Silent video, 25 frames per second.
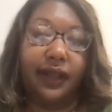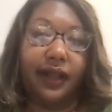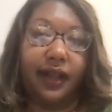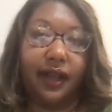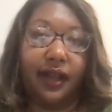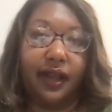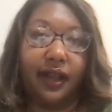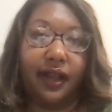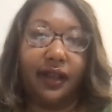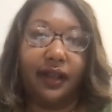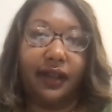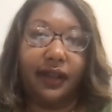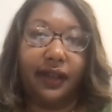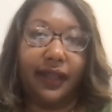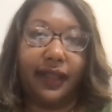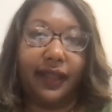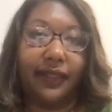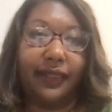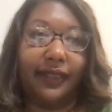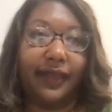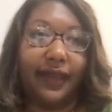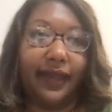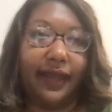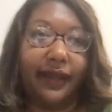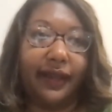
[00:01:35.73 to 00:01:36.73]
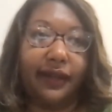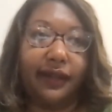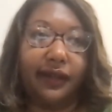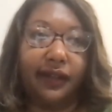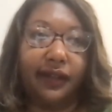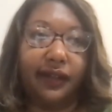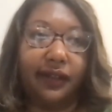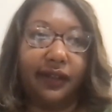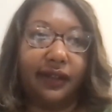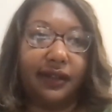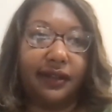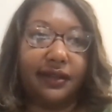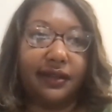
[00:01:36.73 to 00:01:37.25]
and that
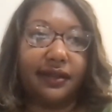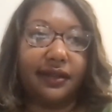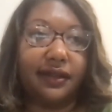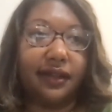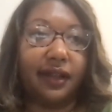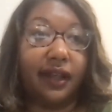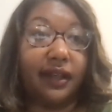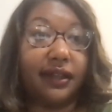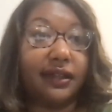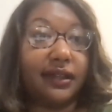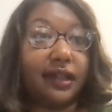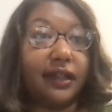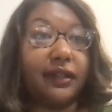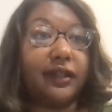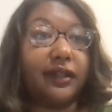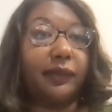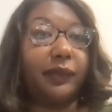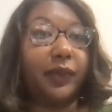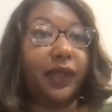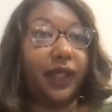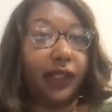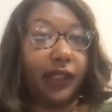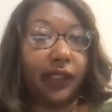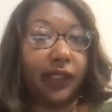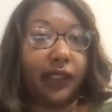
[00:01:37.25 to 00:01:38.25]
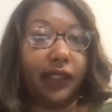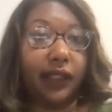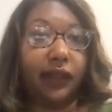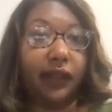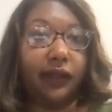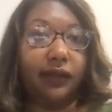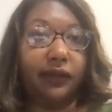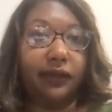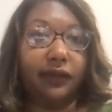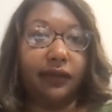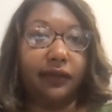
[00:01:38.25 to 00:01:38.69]
is accessibility.